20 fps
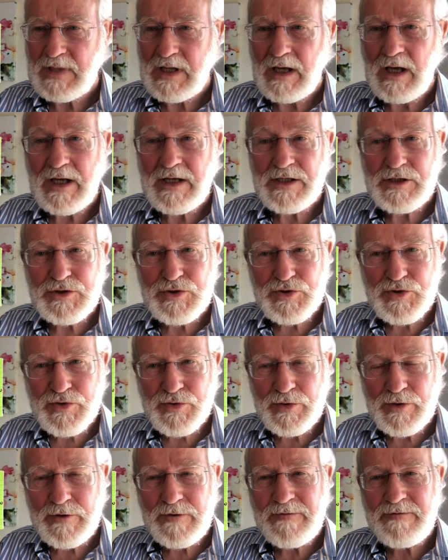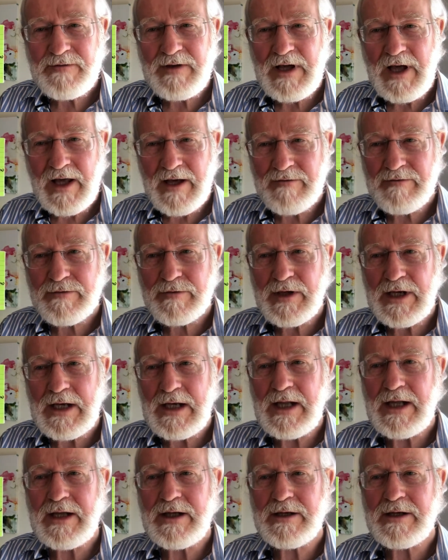And it's true for every
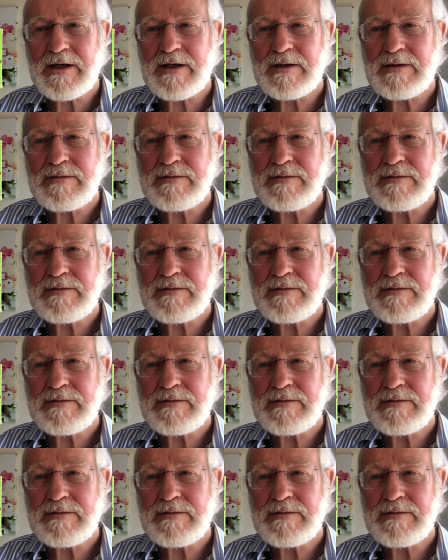leader.